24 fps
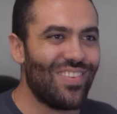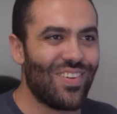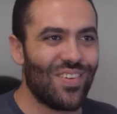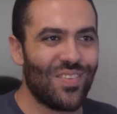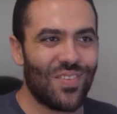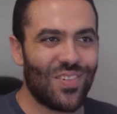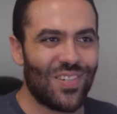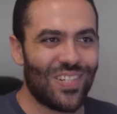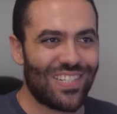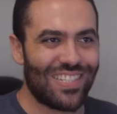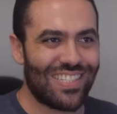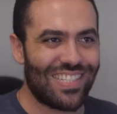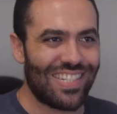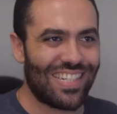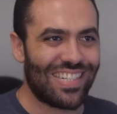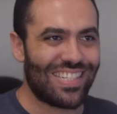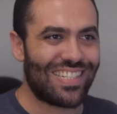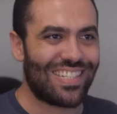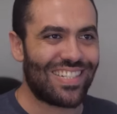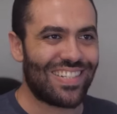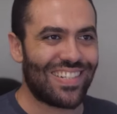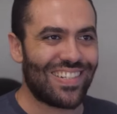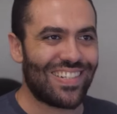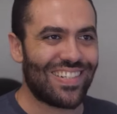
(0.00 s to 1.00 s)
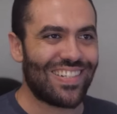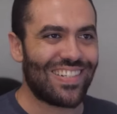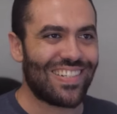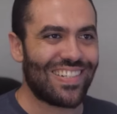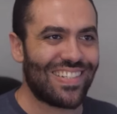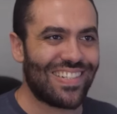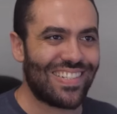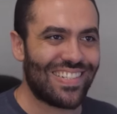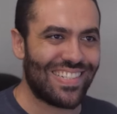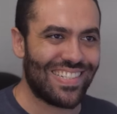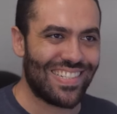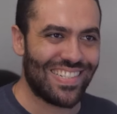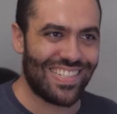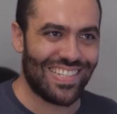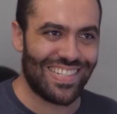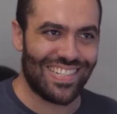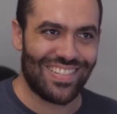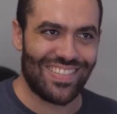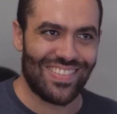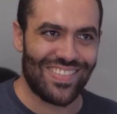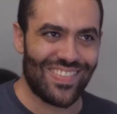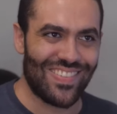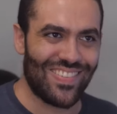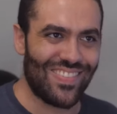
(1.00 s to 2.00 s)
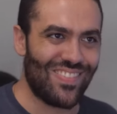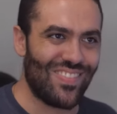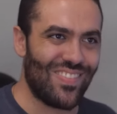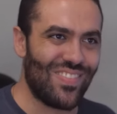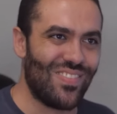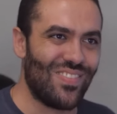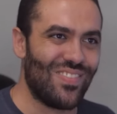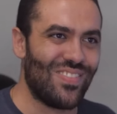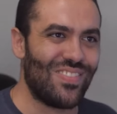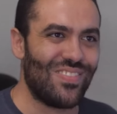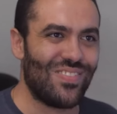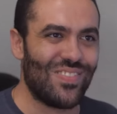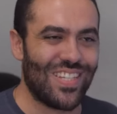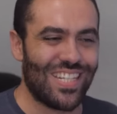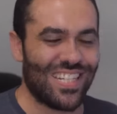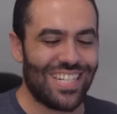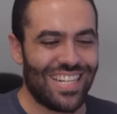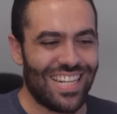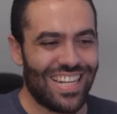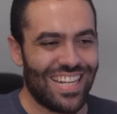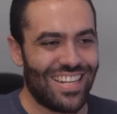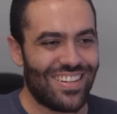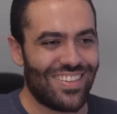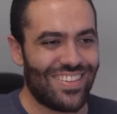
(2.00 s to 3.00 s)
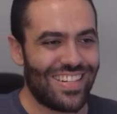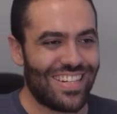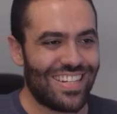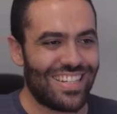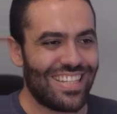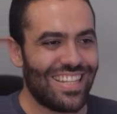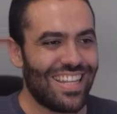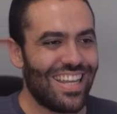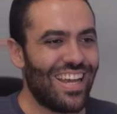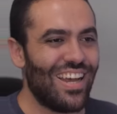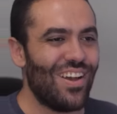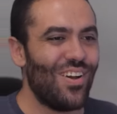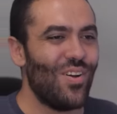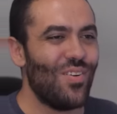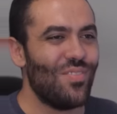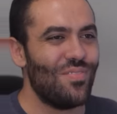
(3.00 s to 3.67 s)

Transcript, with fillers: more sinister but anyway, um,